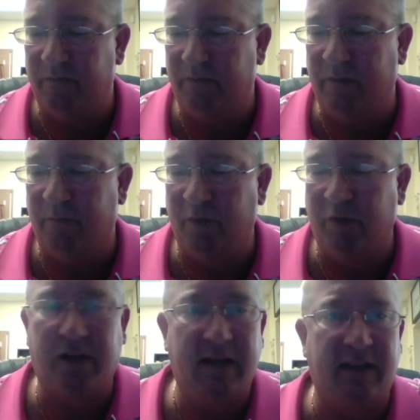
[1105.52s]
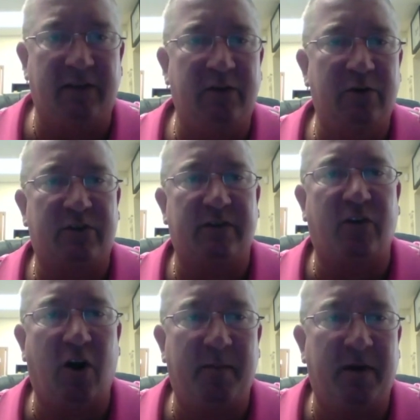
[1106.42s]
when we're looking at the uses of
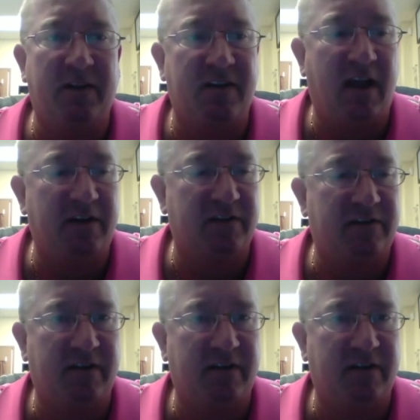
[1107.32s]
carbon, it's not just